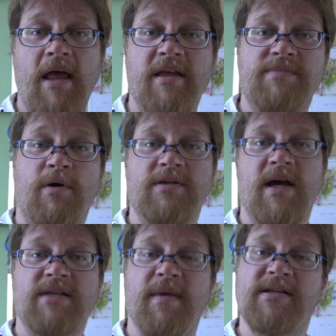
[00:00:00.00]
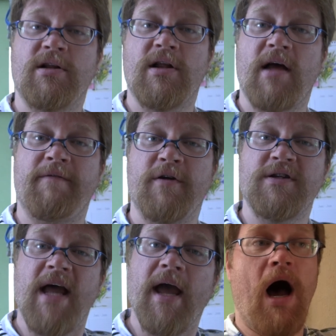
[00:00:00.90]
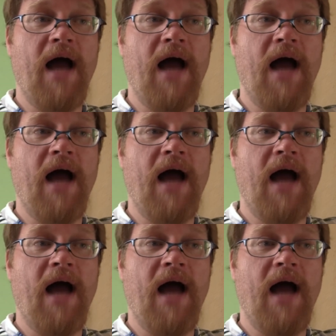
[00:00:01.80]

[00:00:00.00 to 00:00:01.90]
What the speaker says: And the small size makes it look like a first egg.